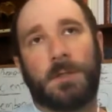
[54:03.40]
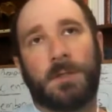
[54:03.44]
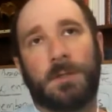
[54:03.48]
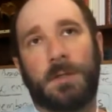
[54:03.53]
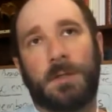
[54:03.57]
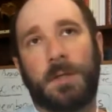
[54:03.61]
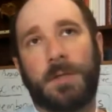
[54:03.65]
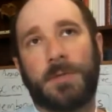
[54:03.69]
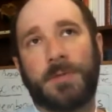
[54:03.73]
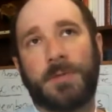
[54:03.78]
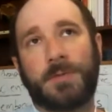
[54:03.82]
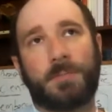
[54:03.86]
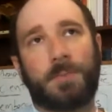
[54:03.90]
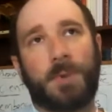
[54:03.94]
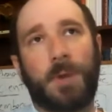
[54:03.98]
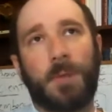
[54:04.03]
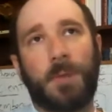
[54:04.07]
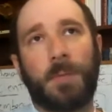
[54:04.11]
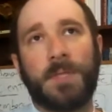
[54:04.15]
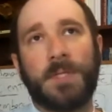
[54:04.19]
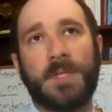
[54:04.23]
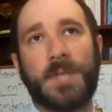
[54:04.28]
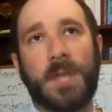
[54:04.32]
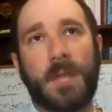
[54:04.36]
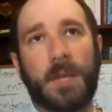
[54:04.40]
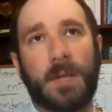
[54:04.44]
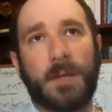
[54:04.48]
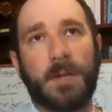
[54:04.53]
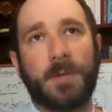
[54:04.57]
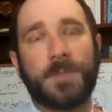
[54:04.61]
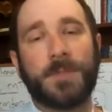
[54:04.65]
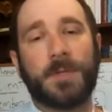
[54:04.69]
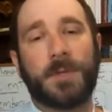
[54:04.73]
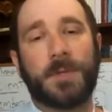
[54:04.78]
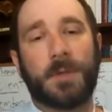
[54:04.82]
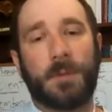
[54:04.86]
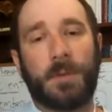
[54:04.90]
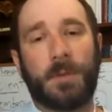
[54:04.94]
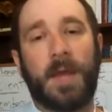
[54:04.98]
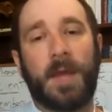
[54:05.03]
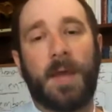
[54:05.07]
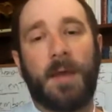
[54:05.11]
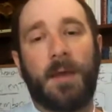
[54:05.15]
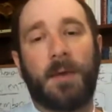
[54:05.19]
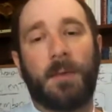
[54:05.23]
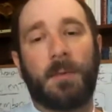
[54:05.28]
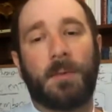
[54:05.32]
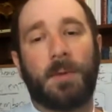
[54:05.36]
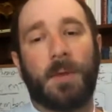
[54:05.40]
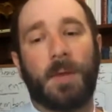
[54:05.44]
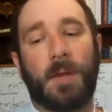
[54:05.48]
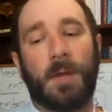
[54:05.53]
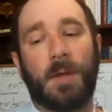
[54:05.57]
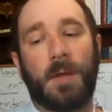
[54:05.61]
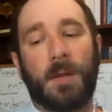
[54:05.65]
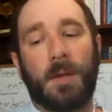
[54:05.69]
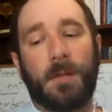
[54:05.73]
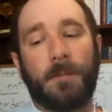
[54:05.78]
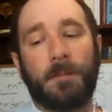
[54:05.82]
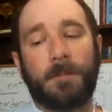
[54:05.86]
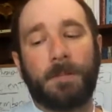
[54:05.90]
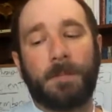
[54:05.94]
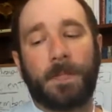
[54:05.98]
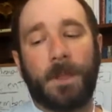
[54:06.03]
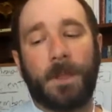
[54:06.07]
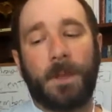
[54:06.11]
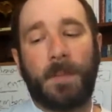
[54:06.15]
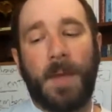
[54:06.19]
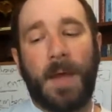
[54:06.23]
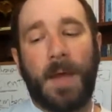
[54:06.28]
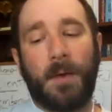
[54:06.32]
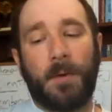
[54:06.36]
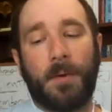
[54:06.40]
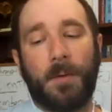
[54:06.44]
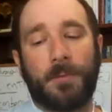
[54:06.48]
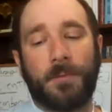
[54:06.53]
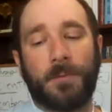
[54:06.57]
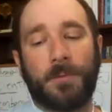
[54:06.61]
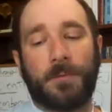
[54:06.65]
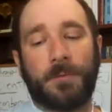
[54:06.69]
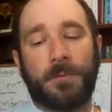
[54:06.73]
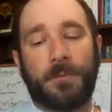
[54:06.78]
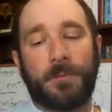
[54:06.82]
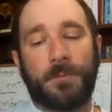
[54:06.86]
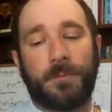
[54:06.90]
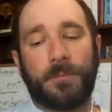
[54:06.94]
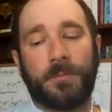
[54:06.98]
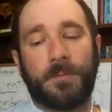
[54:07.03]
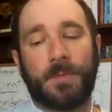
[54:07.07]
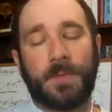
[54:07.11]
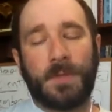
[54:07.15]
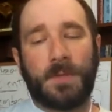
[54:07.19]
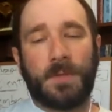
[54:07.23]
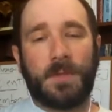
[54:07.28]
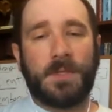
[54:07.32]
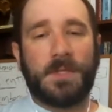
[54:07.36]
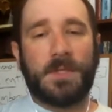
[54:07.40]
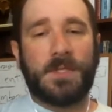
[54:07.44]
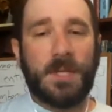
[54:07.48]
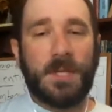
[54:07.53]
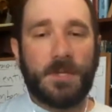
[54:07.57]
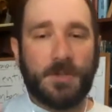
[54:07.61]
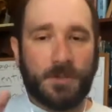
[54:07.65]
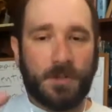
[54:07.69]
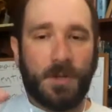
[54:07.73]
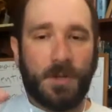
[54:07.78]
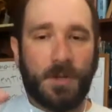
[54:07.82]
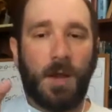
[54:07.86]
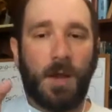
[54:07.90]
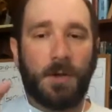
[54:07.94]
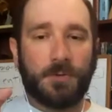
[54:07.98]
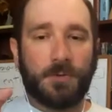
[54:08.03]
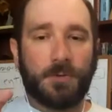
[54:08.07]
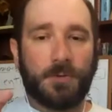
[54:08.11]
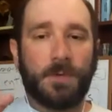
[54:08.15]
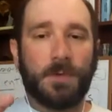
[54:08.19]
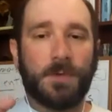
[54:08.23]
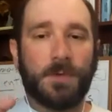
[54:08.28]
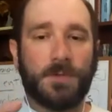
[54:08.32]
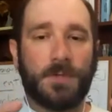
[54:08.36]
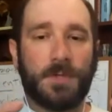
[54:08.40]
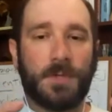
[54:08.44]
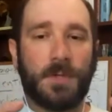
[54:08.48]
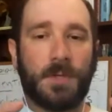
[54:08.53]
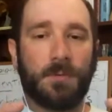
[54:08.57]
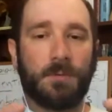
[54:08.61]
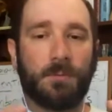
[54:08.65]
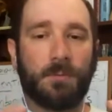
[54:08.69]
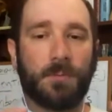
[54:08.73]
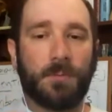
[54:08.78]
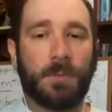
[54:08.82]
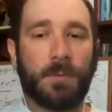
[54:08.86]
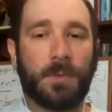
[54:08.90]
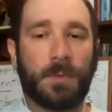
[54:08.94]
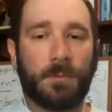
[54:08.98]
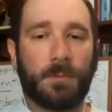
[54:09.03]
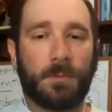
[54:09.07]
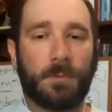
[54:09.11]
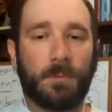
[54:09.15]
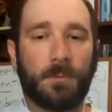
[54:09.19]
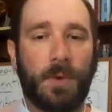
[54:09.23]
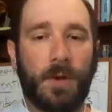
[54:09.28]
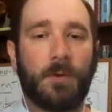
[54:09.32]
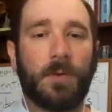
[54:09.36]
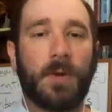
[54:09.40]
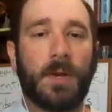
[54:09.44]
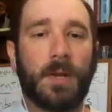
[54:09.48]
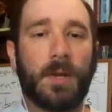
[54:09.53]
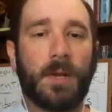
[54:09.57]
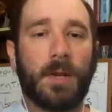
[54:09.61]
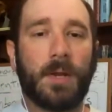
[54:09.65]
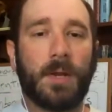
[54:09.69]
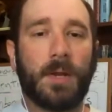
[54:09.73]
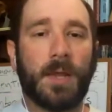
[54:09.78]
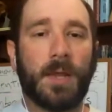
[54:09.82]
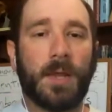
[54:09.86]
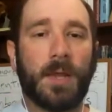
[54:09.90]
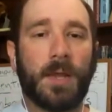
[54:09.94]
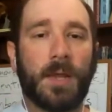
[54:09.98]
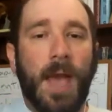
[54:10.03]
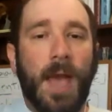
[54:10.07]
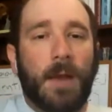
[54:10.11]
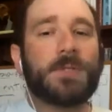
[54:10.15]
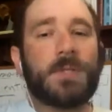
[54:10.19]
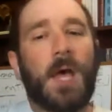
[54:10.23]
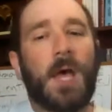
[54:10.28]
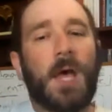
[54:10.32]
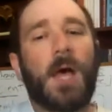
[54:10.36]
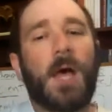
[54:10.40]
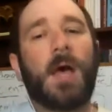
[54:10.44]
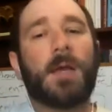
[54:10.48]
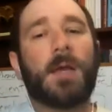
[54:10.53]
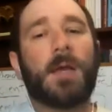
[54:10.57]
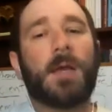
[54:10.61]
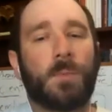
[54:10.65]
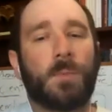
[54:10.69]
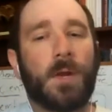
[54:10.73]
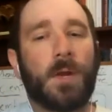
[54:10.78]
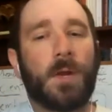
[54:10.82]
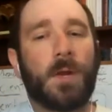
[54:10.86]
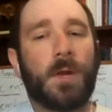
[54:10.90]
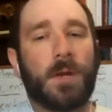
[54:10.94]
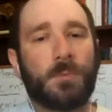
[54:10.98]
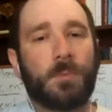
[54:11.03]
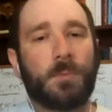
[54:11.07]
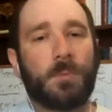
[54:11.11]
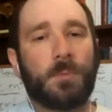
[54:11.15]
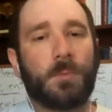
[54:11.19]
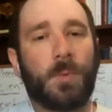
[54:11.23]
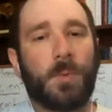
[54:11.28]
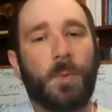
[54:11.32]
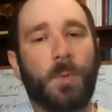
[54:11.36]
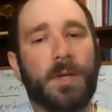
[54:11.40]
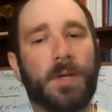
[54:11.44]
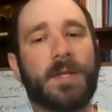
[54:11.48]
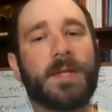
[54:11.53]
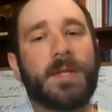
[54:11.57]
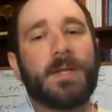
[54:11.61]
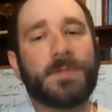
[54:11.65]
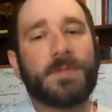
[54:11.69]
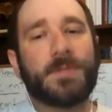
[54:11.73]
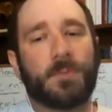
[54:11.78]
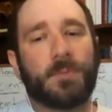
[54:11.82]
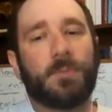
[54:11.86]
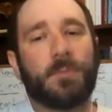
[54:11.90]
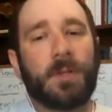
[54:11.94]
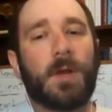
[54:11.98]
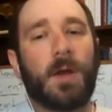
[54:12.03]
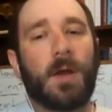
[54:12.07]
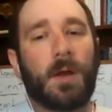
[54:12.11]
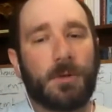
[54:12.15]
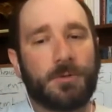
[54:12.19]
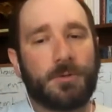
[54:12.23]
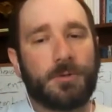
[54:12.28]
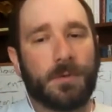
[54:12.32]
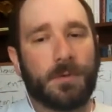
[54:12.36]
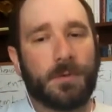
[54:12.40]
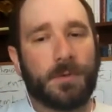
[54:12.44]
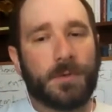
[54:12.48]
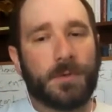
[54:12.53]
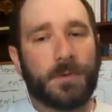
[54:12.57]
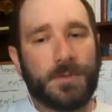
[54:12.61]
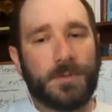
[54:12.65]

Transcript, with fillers: it's probably 10 years ago now, about the, the teach the controversy rhetoric. How do you decide what a contro- what what is a real controversy?